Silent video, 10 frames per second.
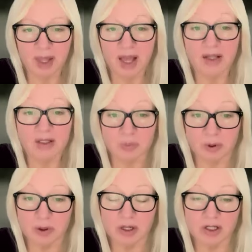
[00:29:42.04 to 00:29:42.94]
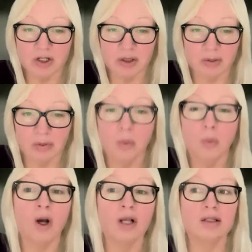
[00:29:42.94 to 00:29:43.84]
Exploration.
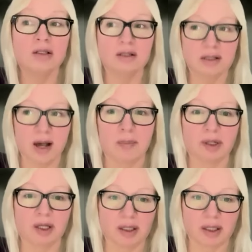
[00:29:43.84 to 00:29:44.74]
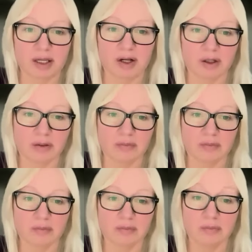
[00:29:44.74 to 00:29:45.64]
What is happening here?
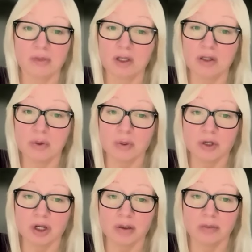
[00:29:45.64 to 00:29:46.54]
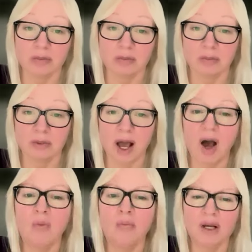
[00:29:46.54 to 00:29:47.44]
Description.
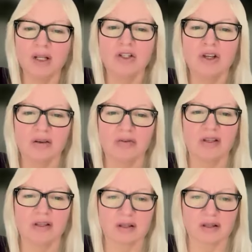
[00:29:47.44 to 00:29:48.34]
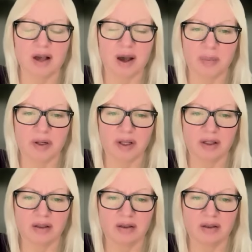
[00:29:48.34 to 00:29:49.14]
How much of this is happening?